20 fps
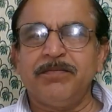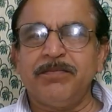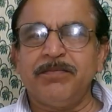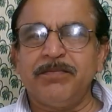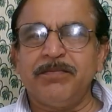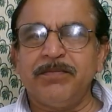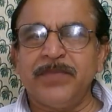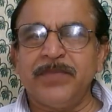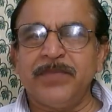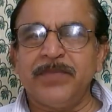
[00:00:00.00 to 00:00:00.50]

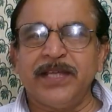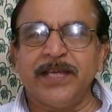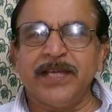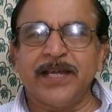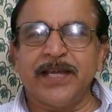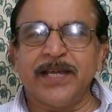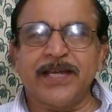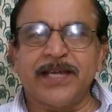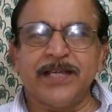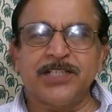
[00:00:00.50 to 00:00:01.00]
many a
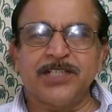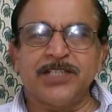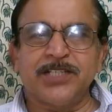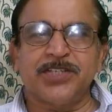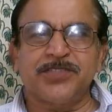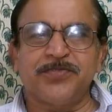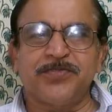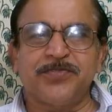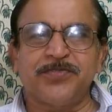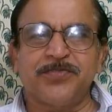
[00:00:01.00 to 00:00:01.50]
cases
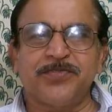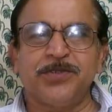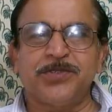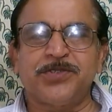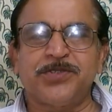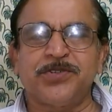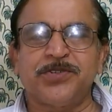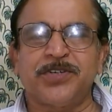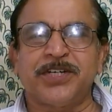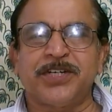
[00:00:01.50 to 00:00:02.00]
we used to
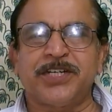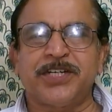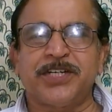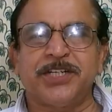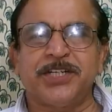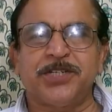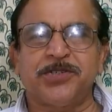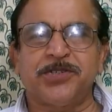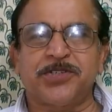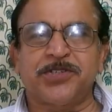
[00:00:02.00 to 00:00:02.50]
return to
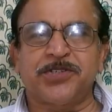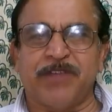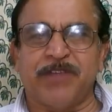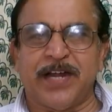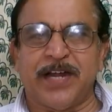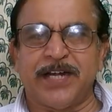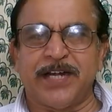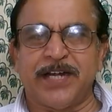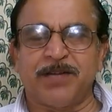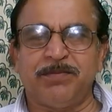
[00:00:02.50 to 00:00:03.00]

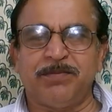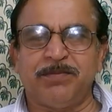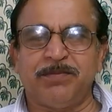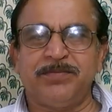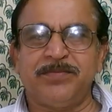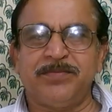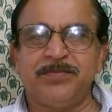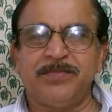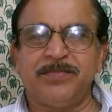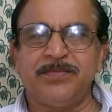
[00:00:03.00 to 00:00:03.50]
Trivandrum
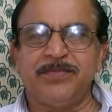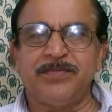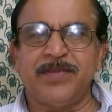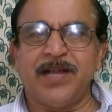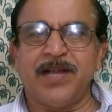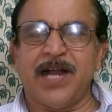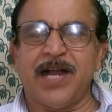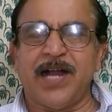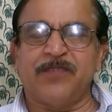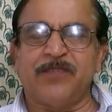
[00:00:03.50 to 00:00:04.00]

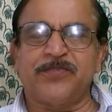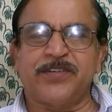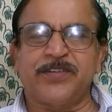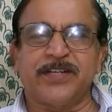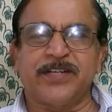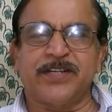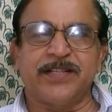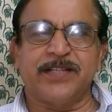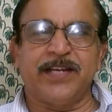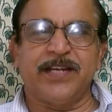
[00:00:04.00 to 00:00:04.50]
after
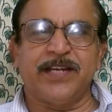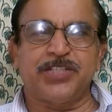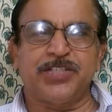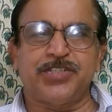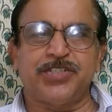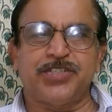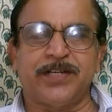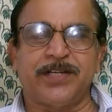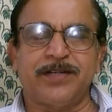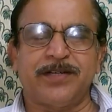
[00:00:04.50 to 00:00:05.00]
the
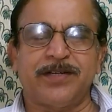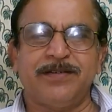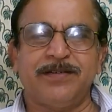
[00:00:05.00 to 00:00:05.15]
lecture,